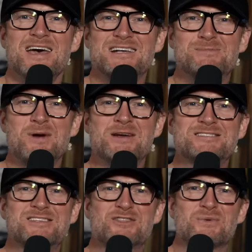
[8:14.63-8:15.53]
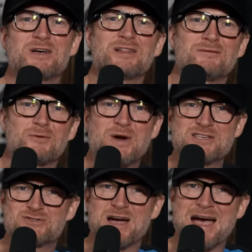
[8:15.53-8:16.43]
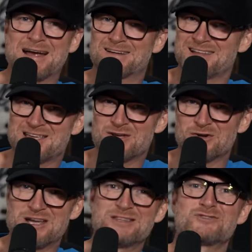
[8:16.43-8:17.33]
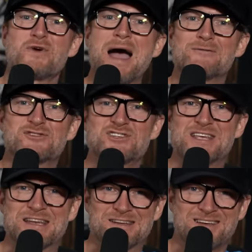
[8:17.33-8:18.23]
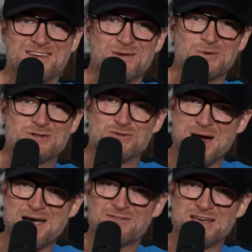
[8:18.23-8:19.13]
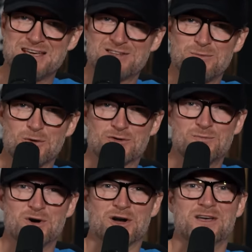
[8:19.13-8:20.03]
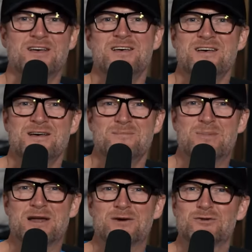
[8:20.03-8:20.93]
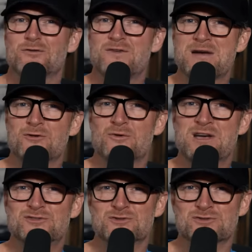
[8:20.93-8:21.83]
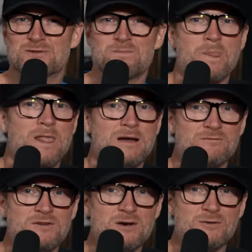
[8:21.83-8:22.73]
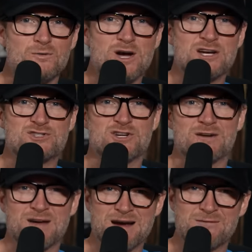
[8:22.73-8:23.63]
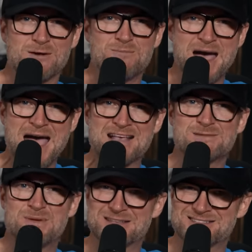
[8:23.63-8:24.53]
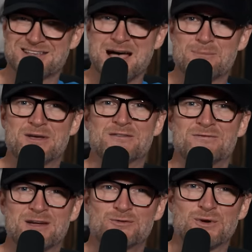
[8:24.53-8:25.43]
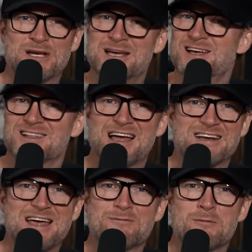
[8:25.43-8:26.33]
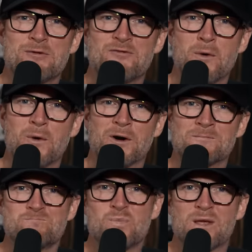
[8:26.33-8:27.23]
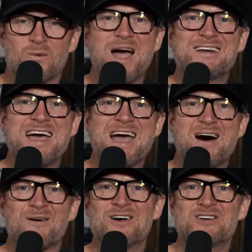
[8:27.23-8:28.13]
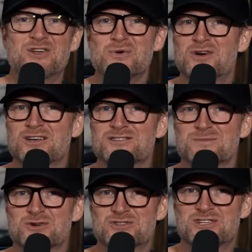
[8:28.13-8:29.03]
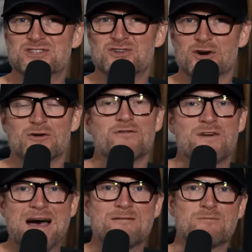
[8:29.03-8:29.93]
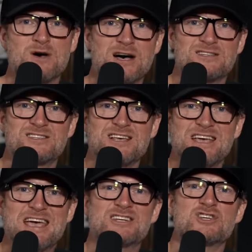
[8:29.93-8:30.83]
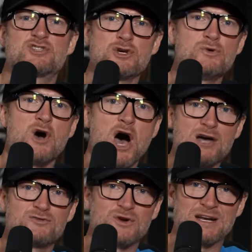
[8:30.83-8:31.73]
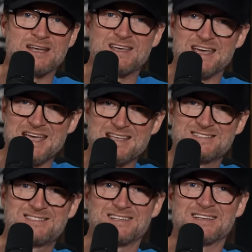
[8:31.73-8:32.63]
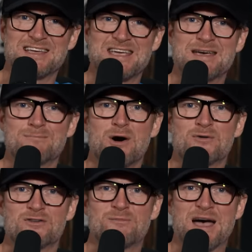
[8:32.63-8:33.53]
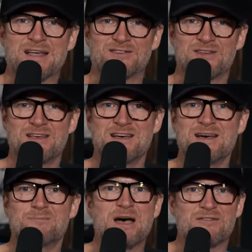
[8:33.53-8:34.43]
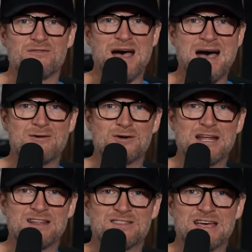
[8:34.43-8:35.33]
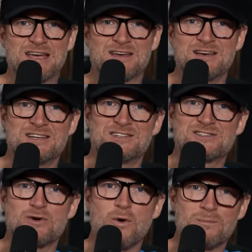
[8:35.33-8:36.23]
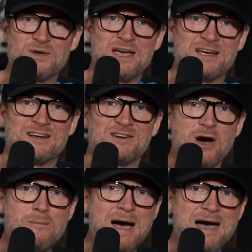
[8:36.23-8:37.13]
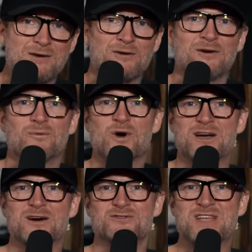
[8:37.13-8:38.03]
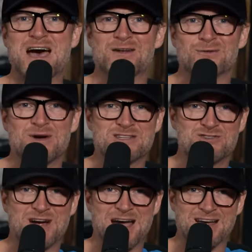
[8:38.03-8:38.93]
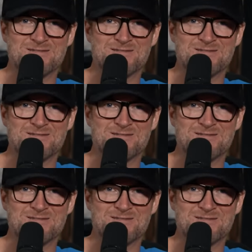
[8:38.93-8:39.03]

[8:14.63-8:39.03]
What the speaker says: Experience the thrill of the racetrack like you're in the driver's seat with DraftKings Sportsbook. Bet on your favorite racers and feel the rush of every pass, pit stop, and victory like never before. Right now, new customers can turn $5 into $200 instantly in bonus bets. Bet $5 on anything to score big, no matter what goes down on the racetrack.